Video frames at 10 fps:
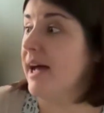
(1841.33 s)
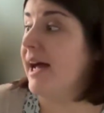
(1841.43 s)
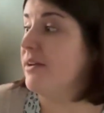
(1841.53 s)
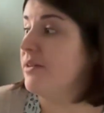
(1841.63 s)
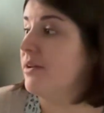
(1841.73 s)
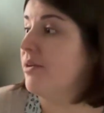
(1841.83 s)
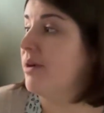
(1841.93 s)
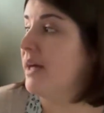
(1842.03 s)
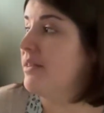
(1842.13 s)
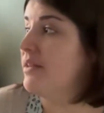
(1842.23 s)
that,
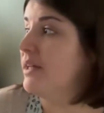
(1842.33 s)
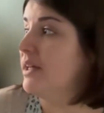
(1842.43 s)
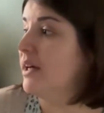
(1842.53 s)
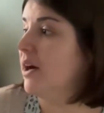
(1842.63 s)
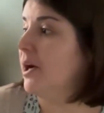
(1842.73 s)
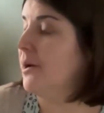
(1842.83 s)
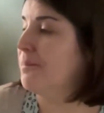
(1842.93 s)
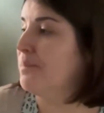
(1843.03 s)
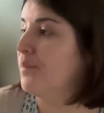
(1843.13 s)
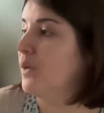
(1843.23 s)
though, I think
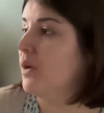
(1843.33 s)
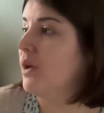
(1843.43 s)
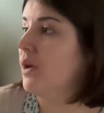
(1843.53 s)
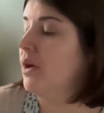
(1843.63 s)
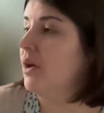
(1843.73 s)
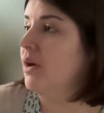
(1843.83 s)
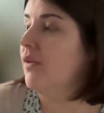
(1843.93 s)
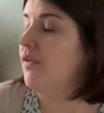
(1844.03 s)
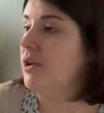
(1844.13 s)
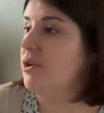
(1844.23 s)

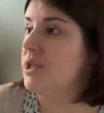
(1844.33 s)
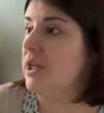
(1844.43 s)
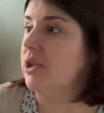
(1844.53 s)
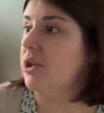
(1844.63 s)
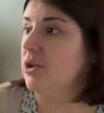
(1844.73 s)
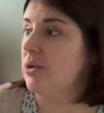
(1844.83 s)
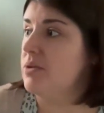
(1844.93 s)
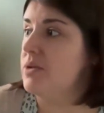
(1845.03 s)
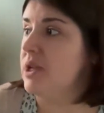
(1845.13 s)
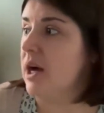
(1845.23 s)
funders can
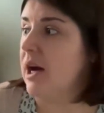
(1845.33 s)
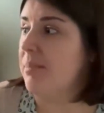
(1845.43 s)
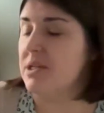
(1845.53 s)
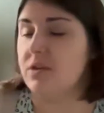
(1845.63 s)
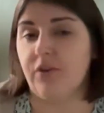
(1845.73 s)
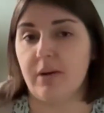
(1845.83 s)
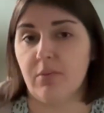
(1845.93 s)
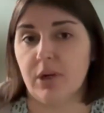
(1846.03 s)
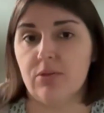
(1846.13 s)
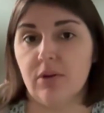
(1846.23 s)
use TOP as a
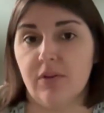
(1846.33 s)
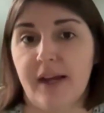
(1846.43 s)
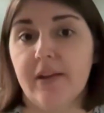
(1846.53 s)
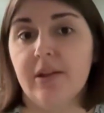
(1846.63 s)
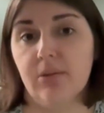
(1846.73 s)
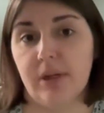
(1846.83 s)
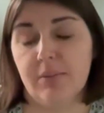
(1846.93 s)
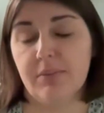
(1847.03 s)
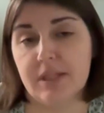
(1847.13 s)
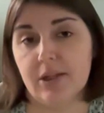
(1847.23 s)
framework to
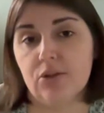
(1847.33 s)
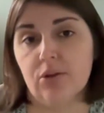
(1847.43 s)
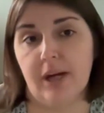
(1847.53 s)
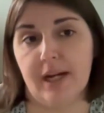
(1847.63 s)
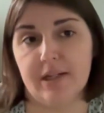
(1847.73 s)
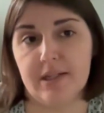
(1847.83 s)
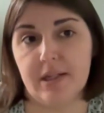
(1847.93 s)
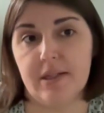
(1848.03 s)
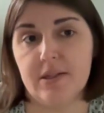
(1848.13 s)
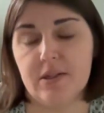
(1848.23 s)
evaluate potential
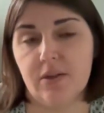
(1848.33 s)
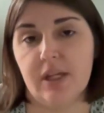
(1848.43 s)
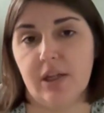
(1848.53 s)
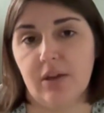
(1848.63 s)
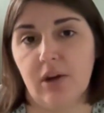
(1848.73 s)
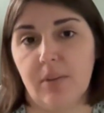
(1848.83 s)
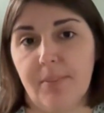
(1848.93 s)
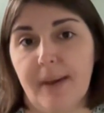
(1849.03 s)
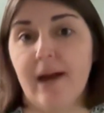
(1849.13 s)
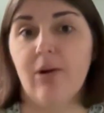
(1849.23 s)
grantees, so they can look
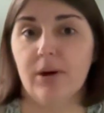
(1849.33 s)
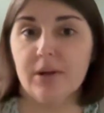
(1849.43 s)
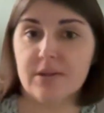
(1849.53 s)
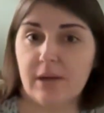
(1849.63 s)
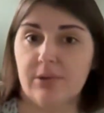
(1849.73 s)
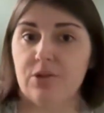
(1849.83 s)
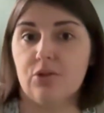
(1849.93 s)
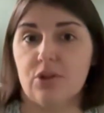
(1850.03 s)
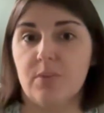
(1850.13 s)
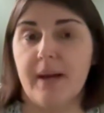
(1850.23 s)
backwards at
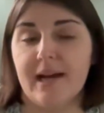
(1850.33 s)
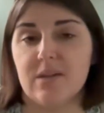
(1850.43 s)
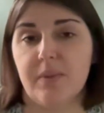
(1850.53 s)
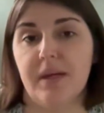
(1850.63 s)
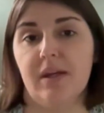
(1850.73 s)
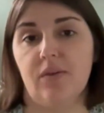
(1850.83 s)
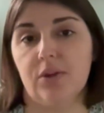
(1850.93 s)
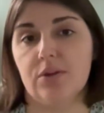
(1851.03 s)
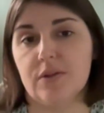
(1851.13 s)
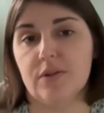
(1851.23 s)
researchers' past
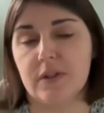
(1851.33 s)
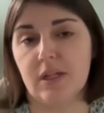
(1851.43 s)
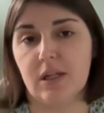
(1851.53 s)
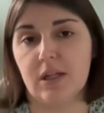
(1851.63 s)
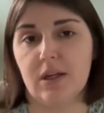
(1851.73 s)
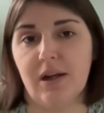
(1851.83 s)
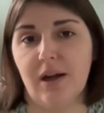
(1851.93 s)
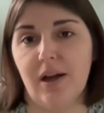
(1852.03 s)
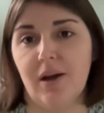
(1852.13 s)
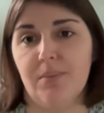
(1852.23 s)
behavior to see
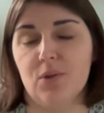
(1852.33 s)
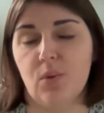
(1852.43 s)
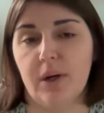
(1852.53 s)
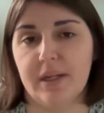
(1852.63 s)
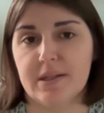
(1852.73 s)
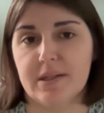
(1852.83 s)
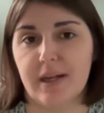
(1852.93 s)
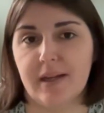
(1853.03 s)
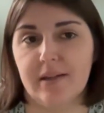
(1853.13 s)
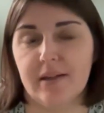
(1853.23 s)
to what
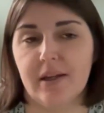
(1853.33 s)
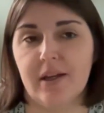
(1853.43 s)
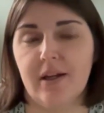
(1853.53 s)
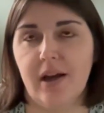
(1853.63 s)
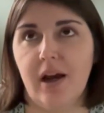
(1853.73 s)
extent